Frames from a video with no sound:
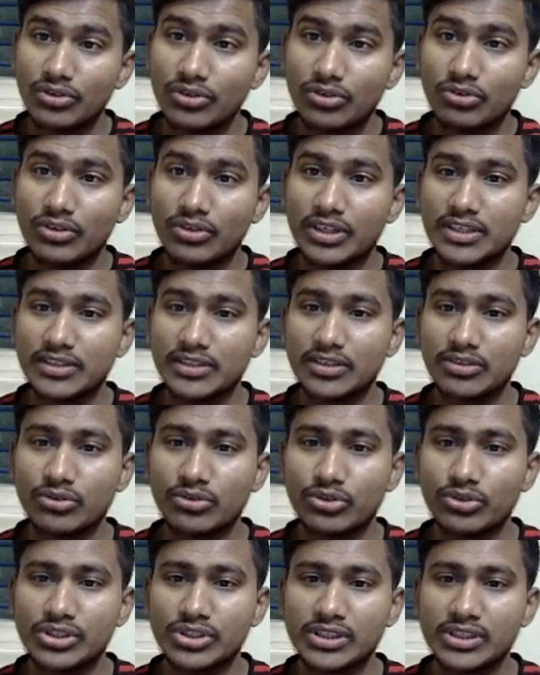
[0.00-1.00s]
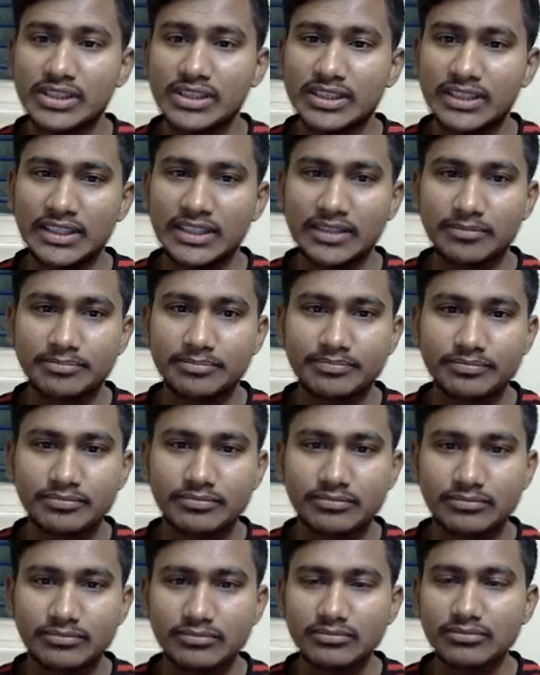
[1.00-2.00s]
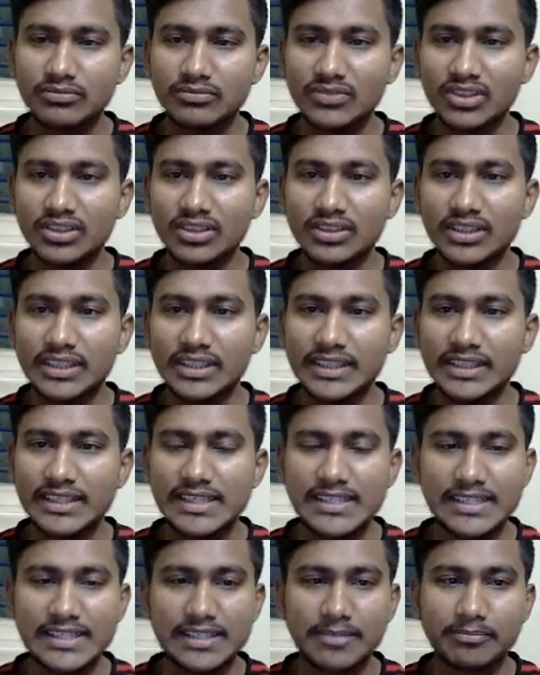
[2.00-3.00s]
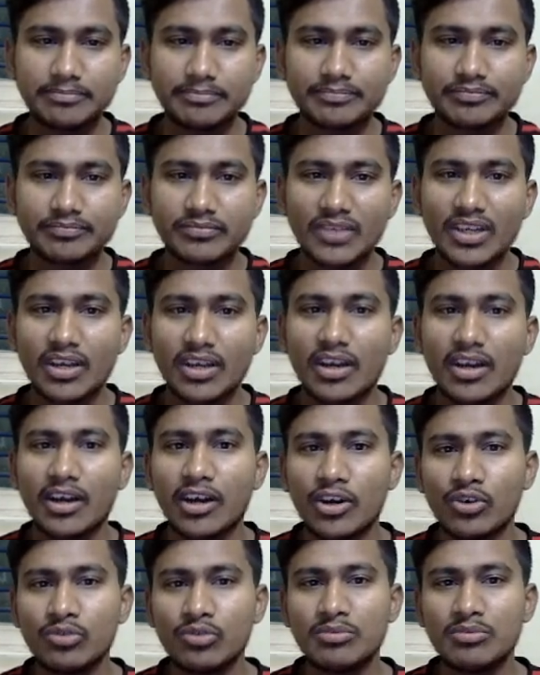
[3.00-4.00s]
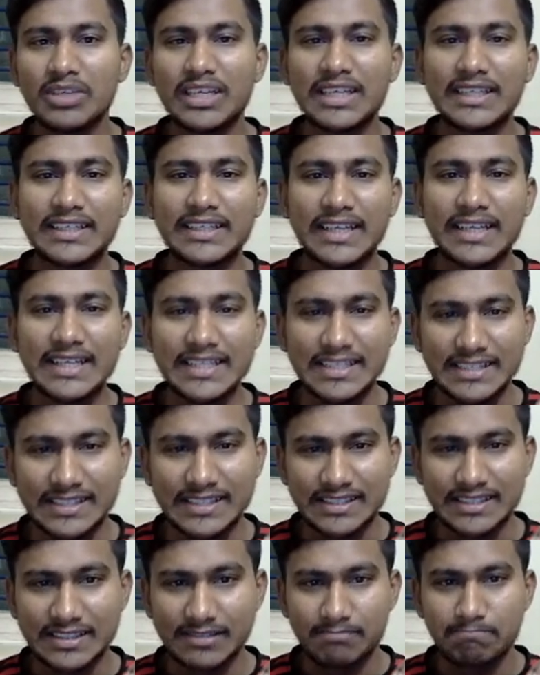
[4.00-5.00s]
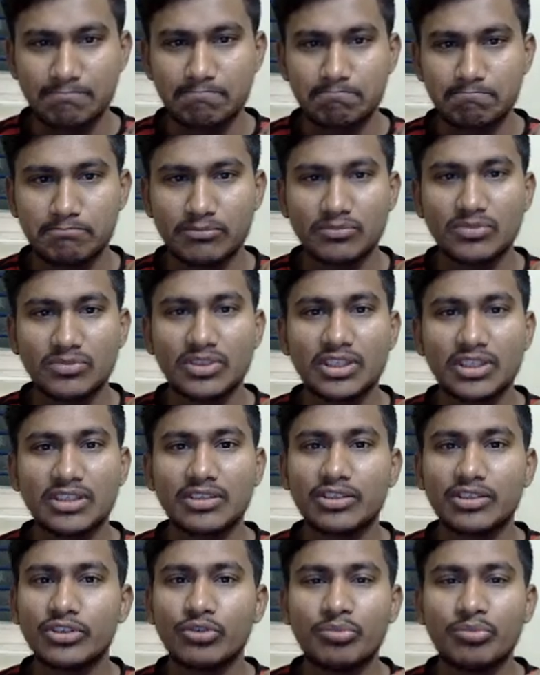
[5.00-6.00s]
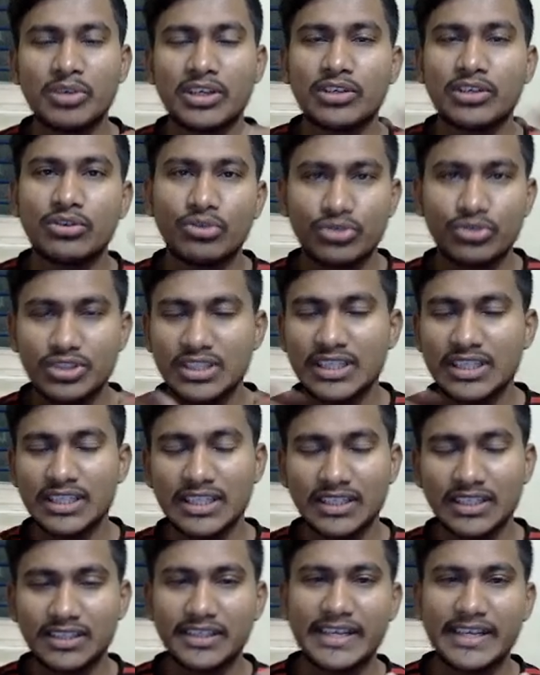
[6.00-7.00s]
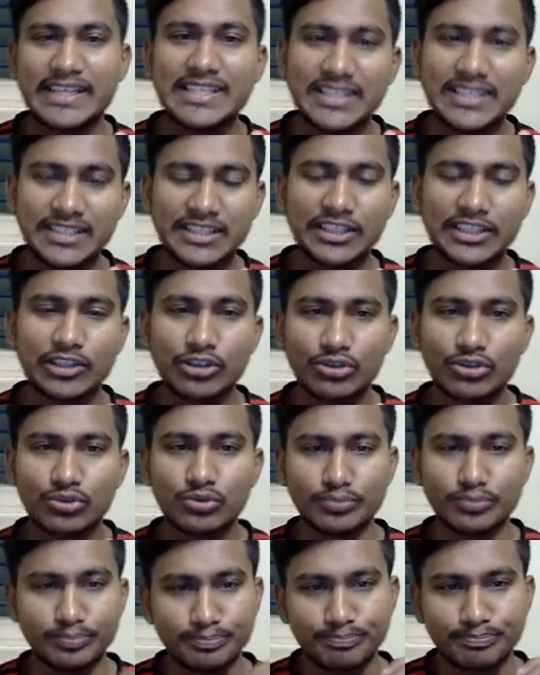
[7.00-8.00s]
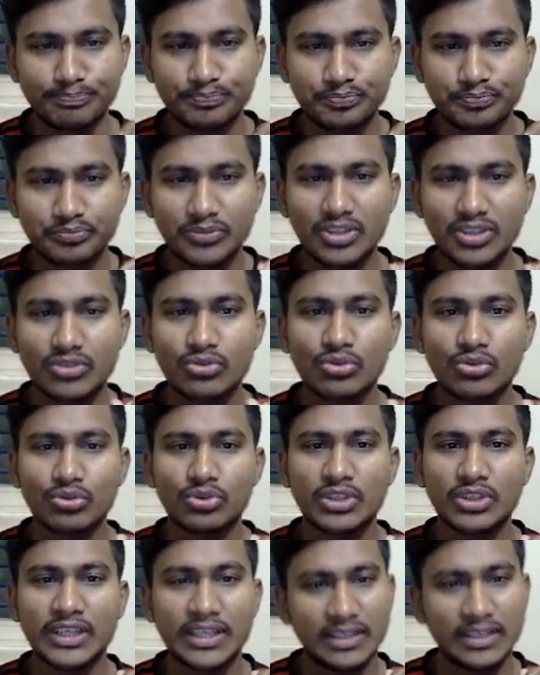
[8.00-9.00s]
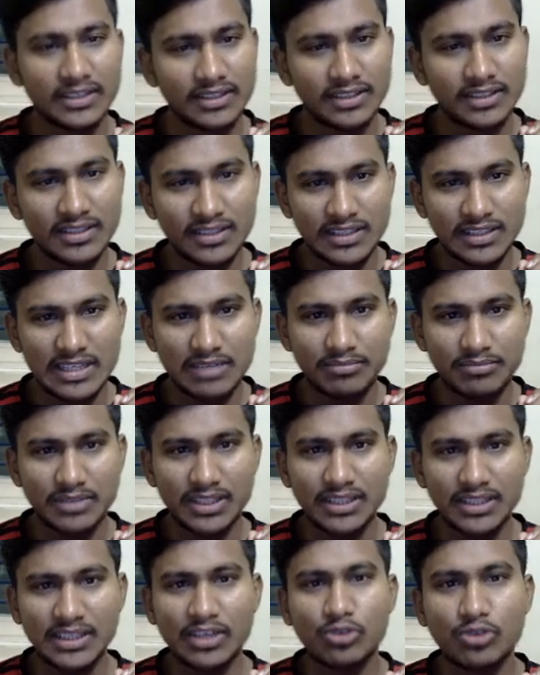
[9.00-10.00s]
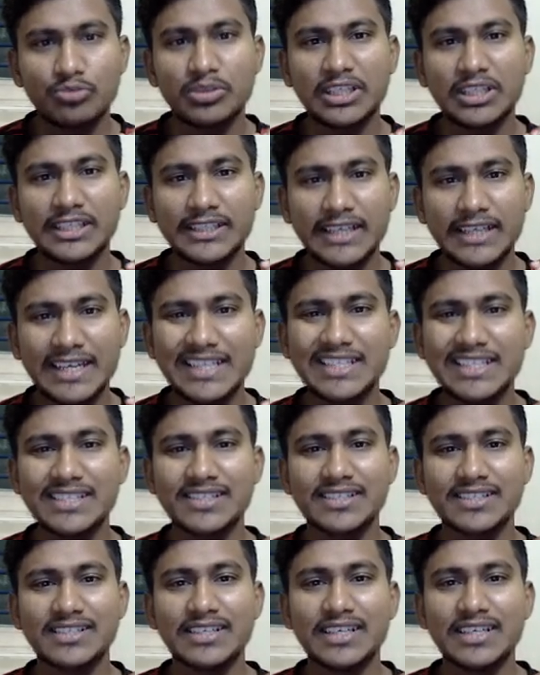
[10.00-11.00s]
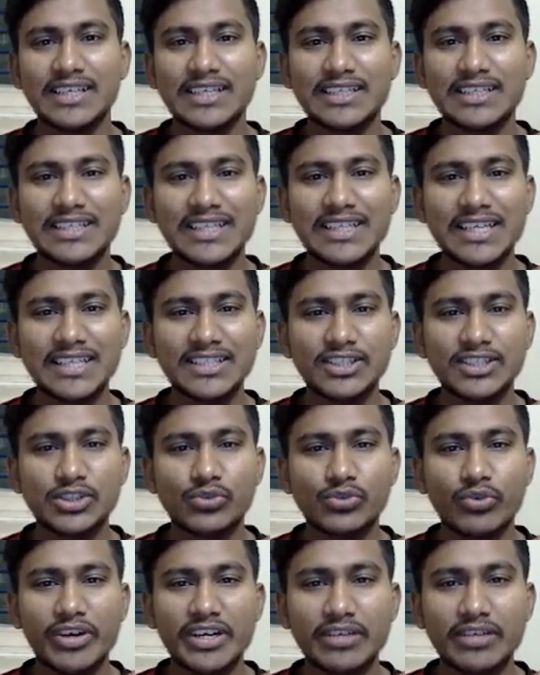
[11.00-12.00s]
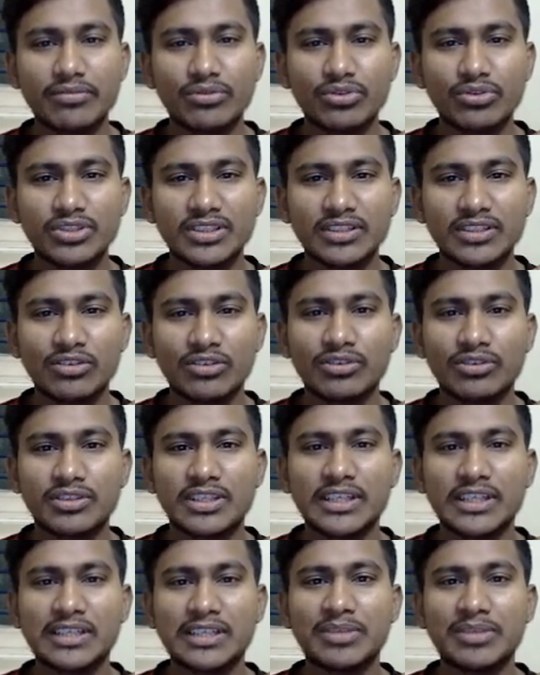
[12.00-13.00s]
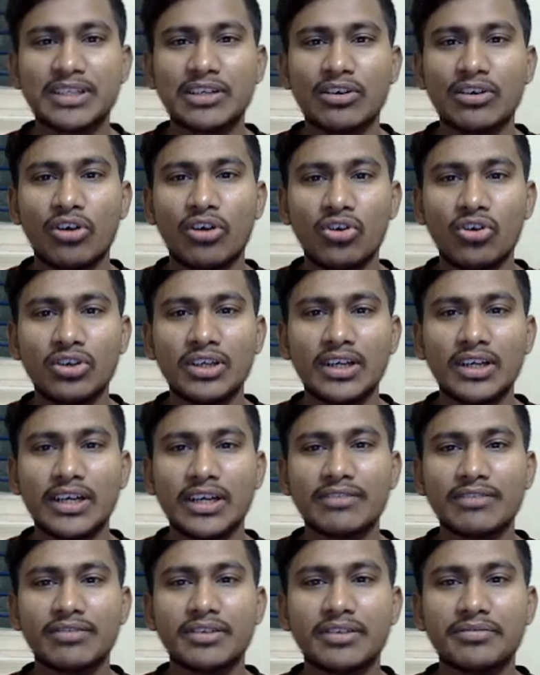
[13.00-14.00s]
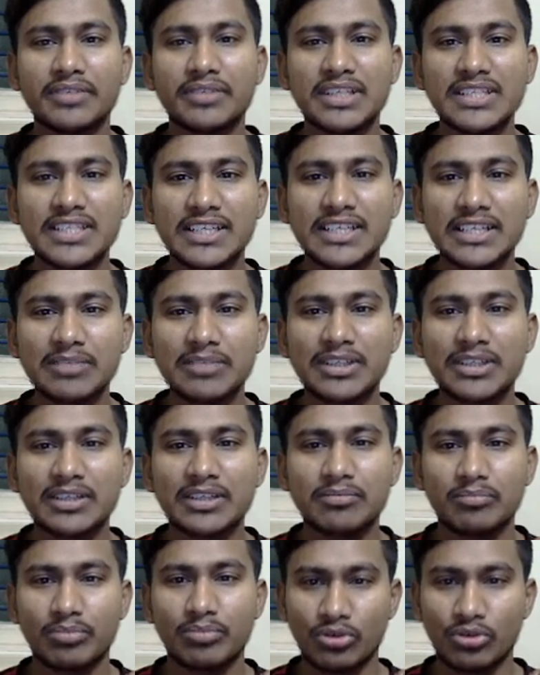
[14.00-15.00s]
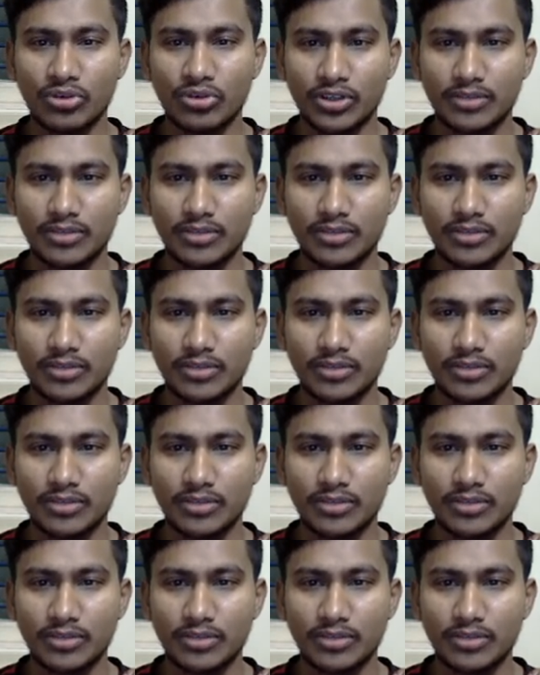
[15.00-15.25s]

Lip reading: what is the question here? That is, how many tiles? You may have seen tiles in your room. So they the same thing. How many tiles? Each 24 centimeter long and 15 centimeter broad